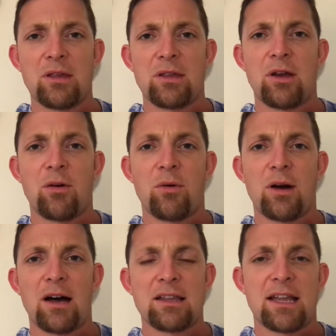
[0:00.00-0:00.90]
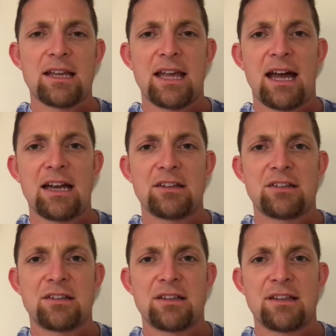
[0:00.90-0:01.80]
a lot of
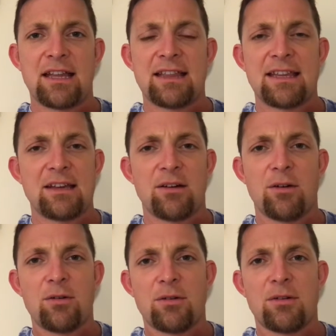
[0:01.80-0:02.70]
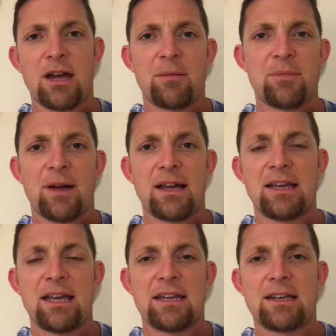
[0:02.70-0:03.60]
guys, they think, oh crap, I
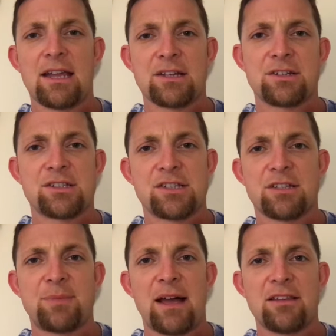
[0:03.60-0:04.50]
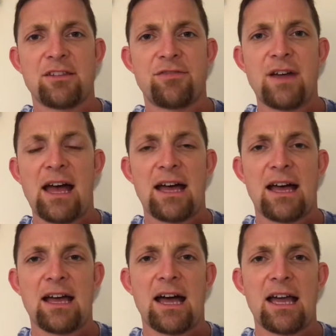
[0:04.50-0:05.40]
gained an extra 6 pounds of
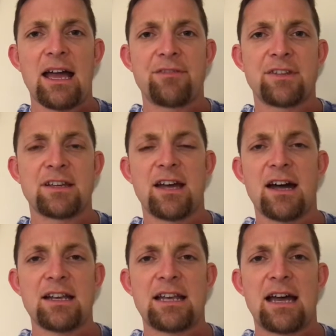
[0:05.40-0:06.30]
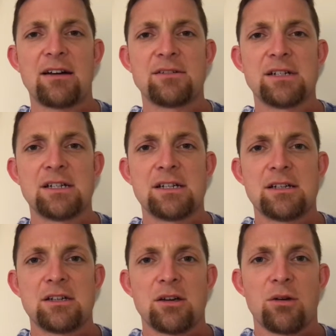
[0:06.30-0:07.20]
fat. I have to cut now,
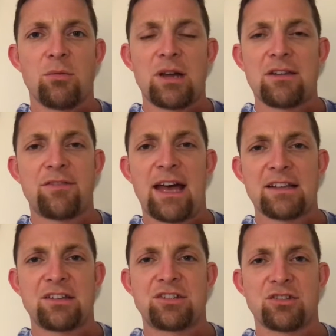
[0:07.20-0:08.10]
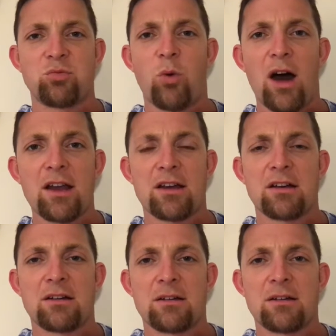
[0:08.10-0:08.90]
when in fact it's just water.